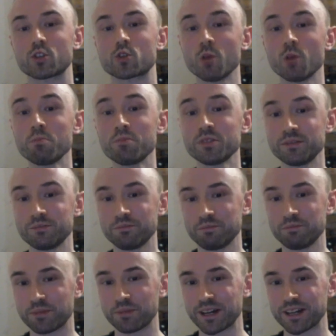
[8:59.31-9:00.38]
a job
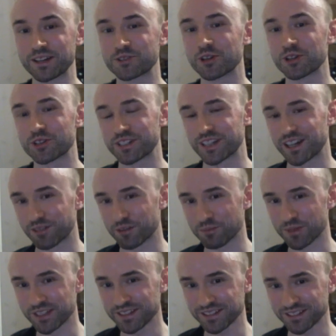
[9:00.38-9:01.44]
by the Georgian
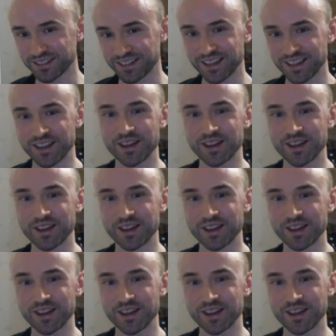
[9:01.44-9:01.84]
government,